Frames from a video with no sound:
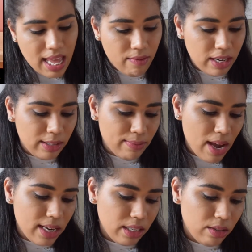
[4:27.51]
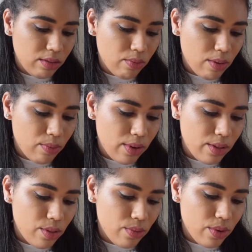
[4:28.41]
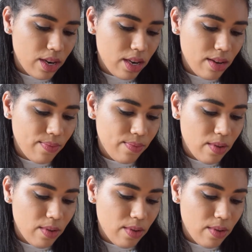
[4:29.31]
have it as -1.3,